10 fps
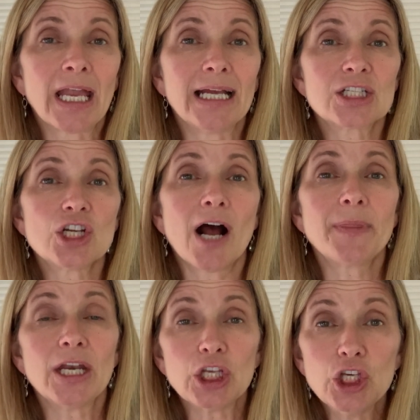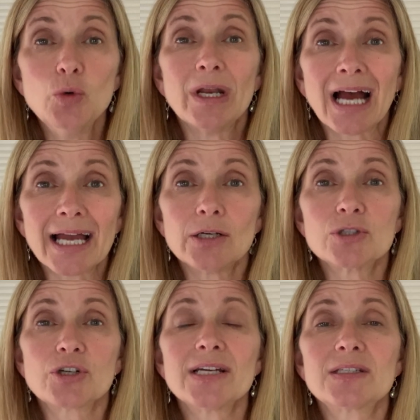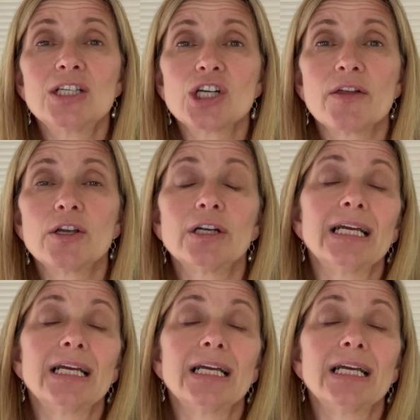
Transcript: It's not that you and I don't trust each other,